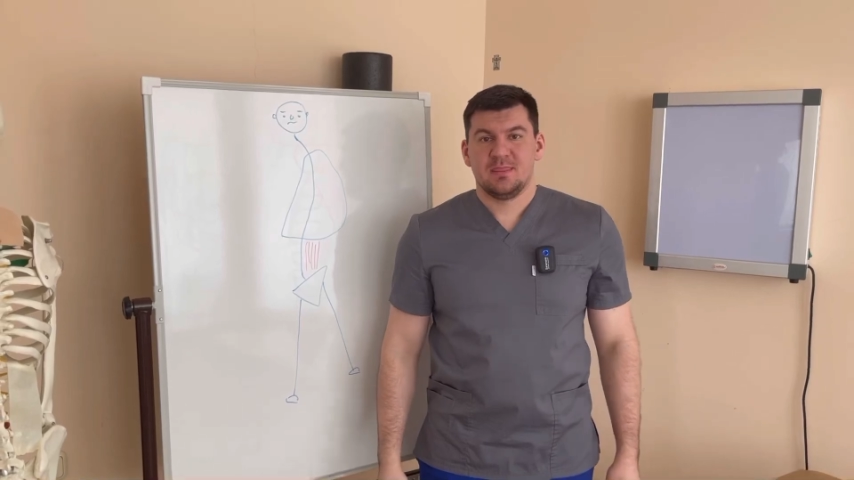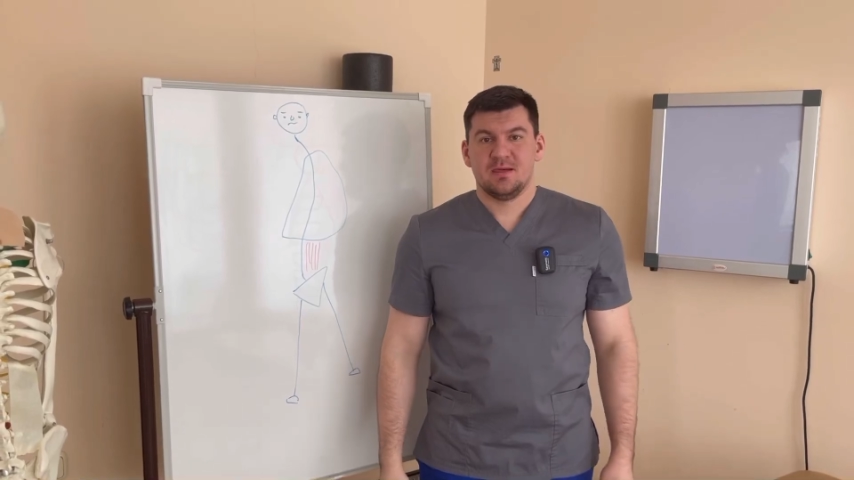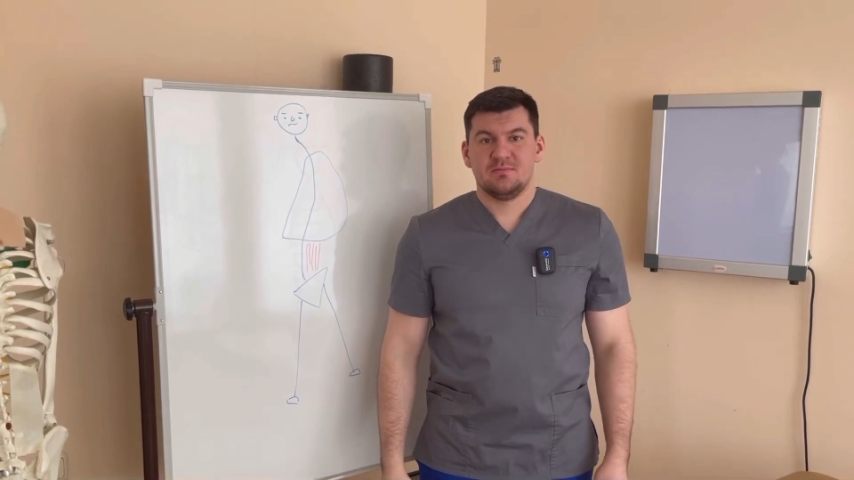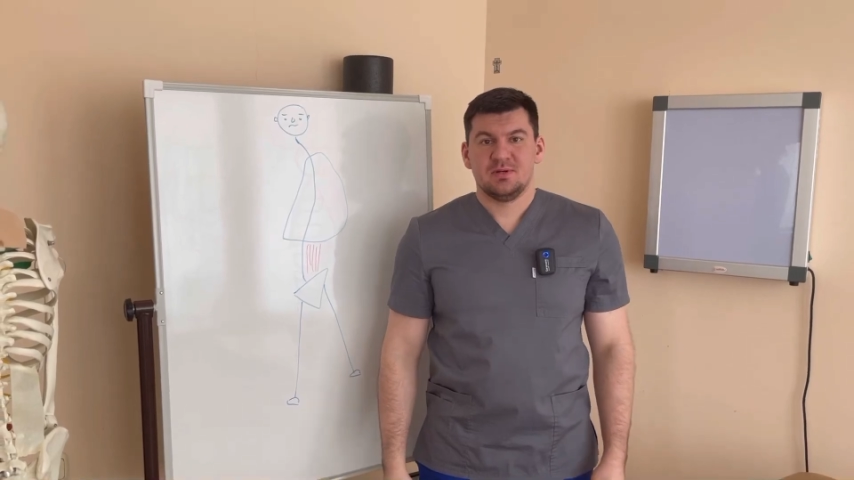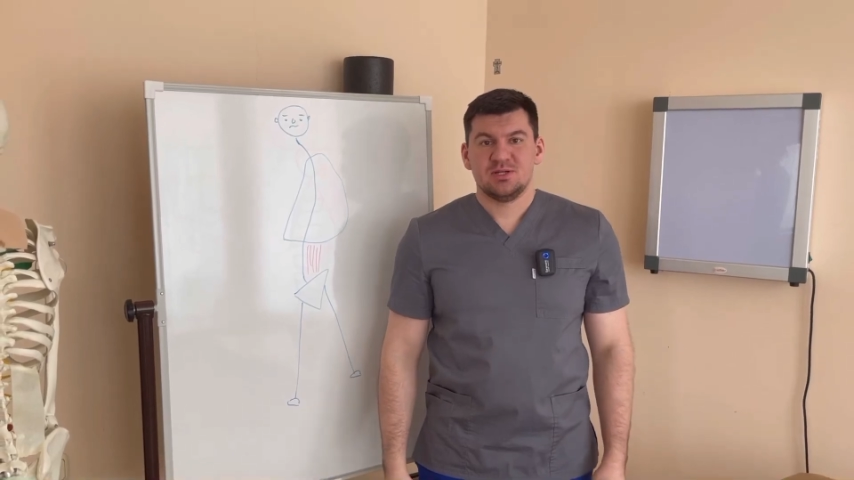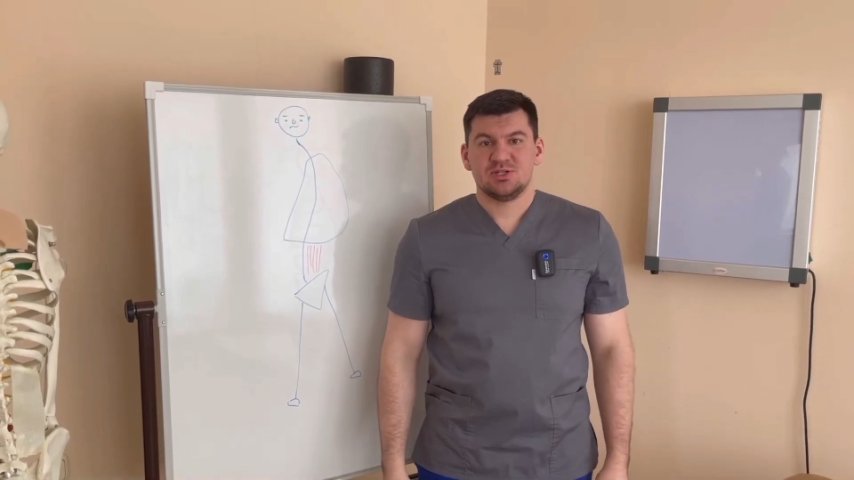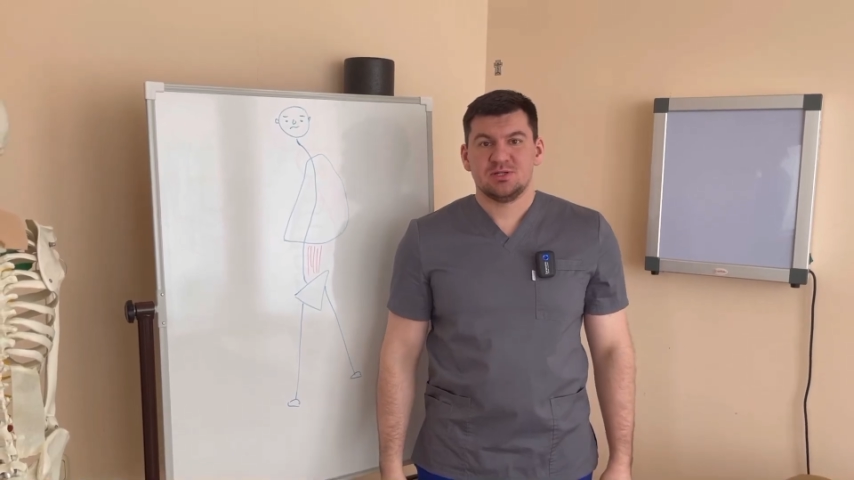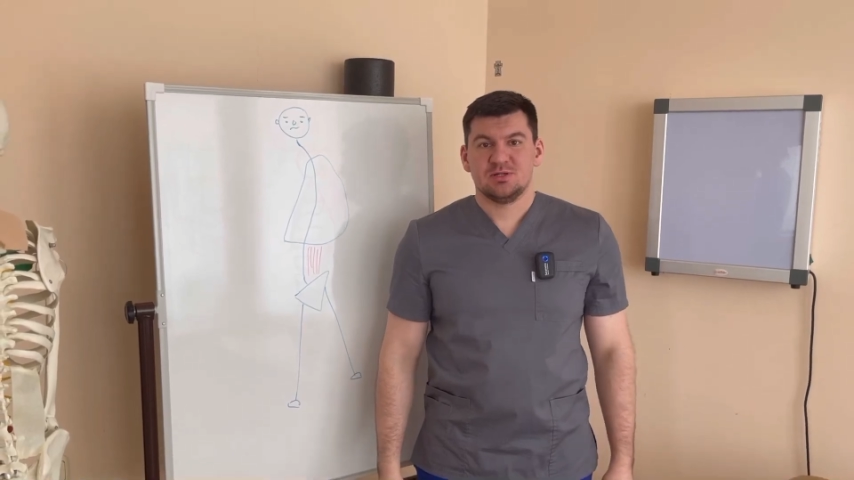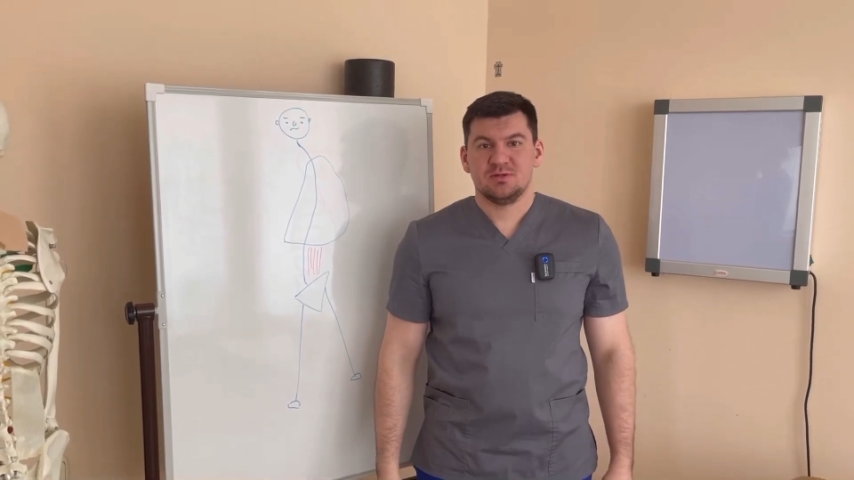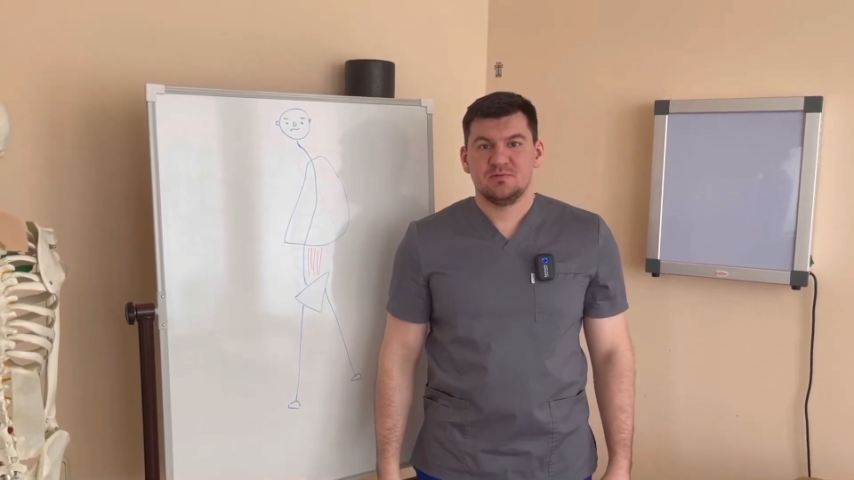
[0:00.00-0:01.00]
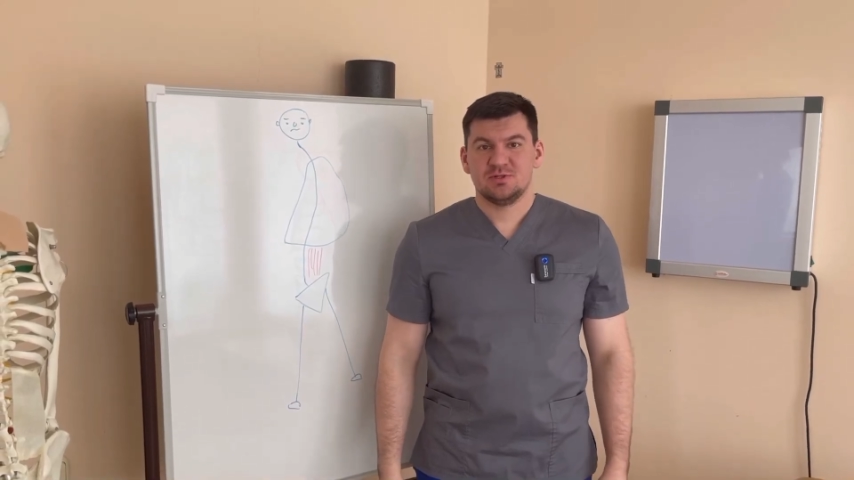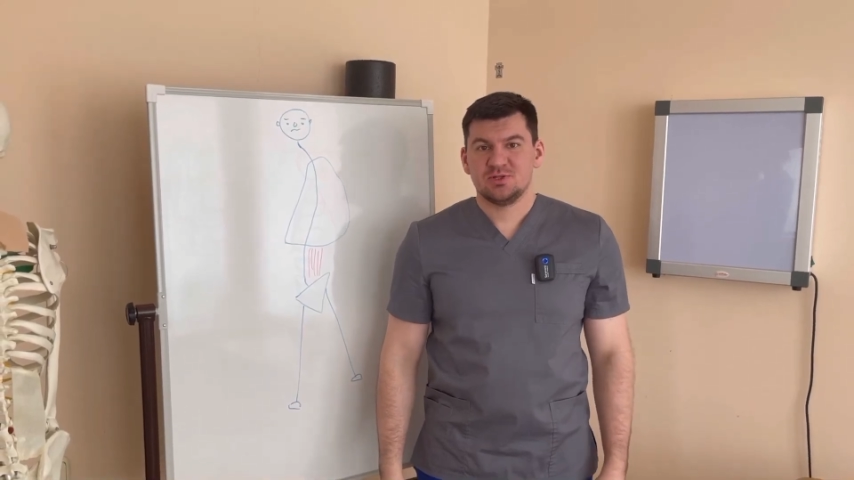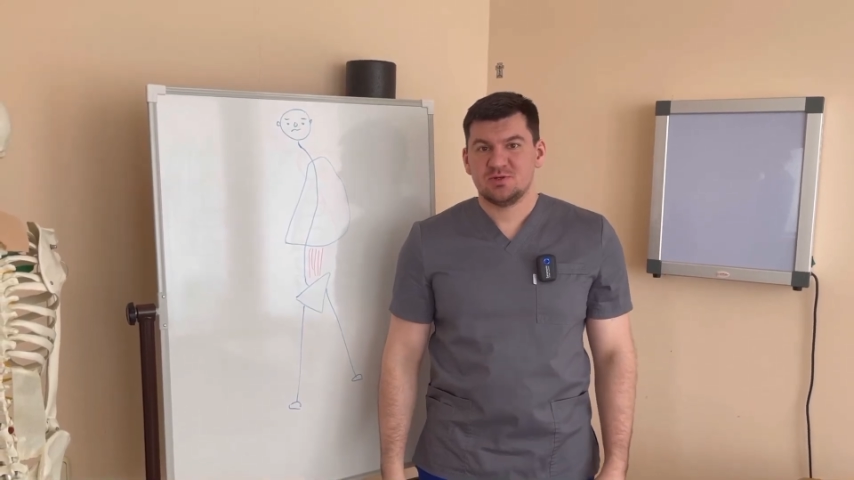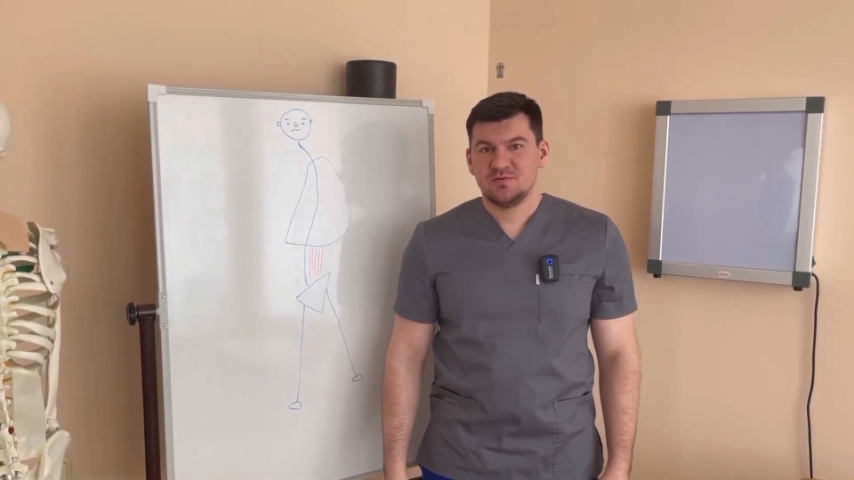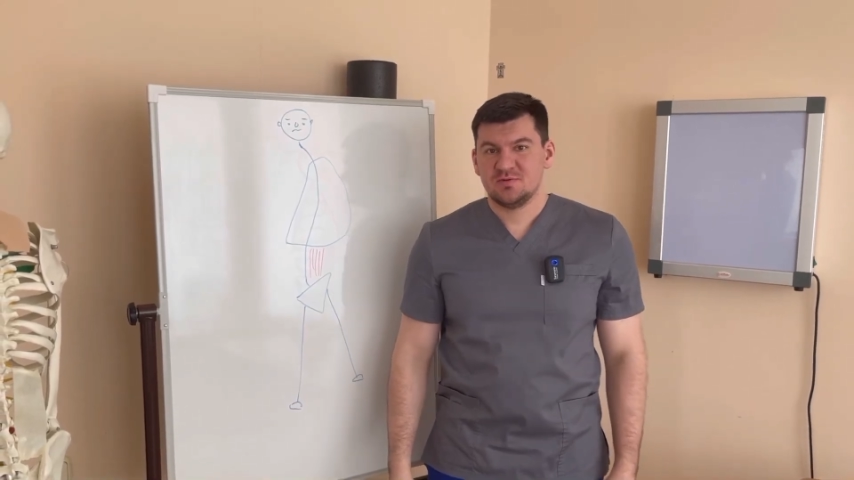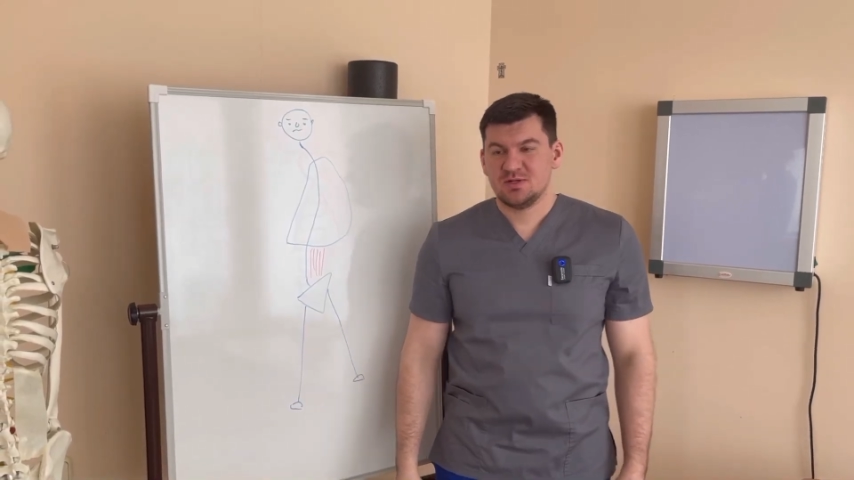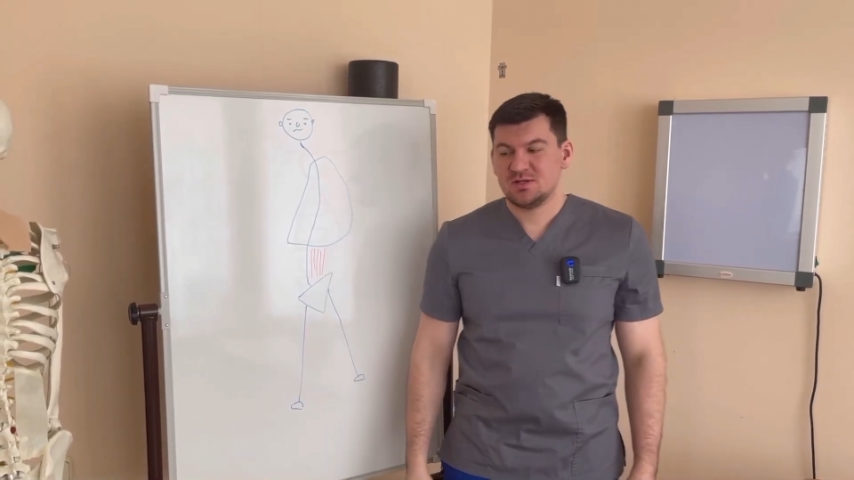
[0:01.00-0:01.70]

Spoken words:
Good evening, dear